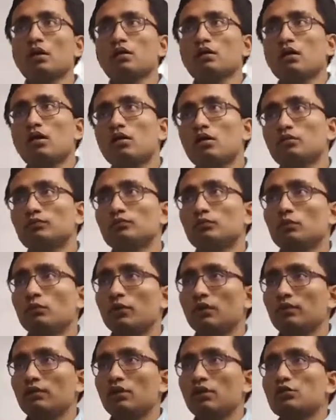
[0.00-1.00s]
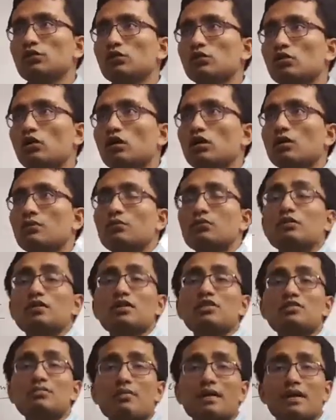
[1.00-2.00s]
Now when we also talk about
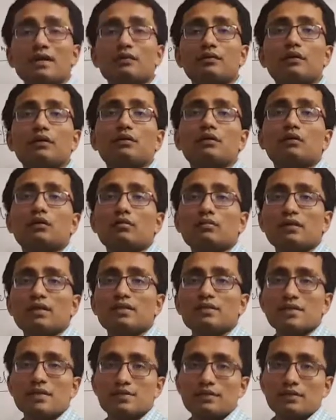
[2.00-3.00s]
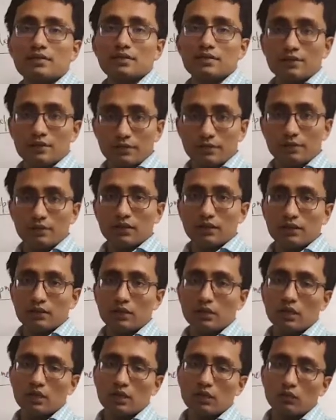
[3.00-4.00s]
this macroeconomics as a discipline,
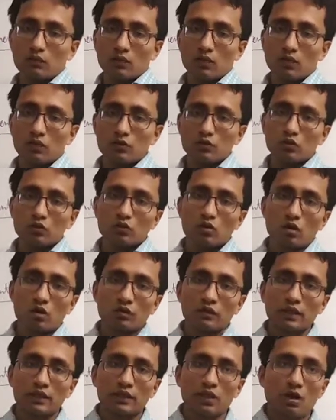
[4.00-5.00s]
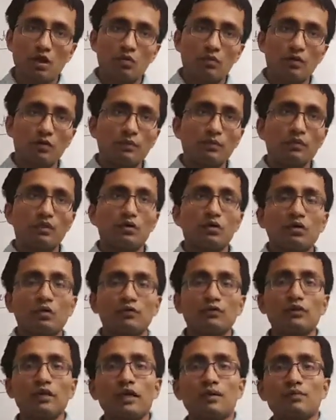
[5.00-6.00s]
we also talk that how over a period
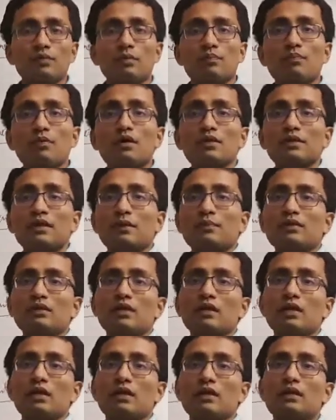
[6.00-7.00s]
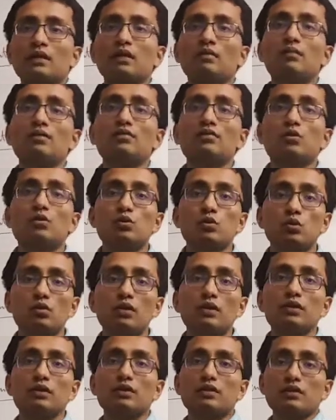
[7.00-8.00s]
of time the per capita income is also
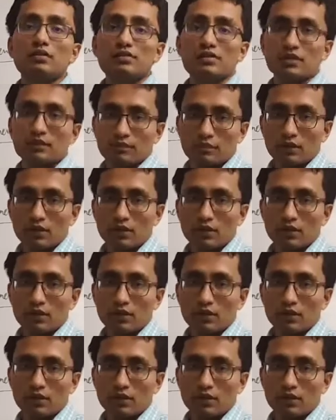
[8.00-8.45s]
increasing.